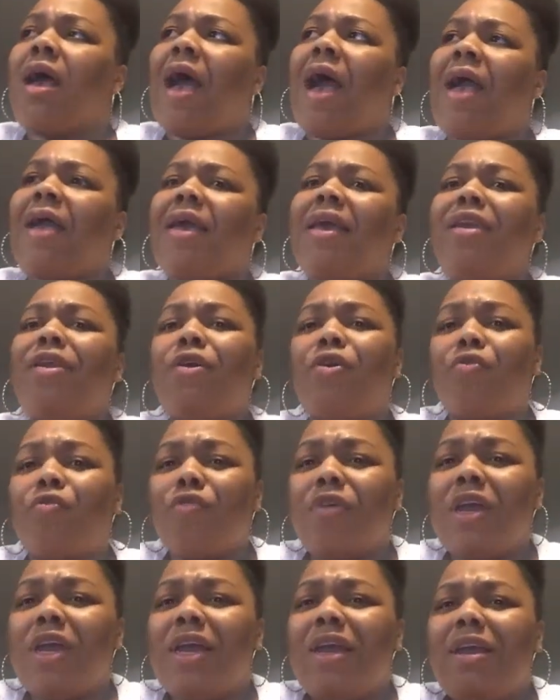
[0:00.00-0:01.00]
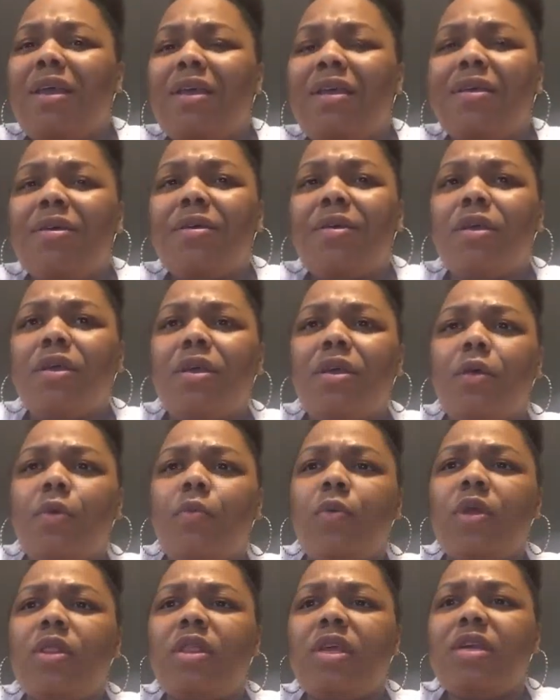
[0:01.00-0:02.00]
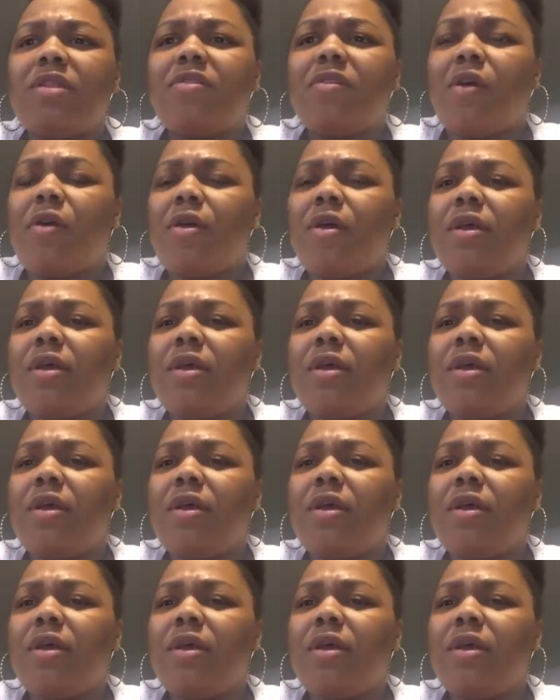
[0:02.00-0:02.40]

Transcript: I can agree with it.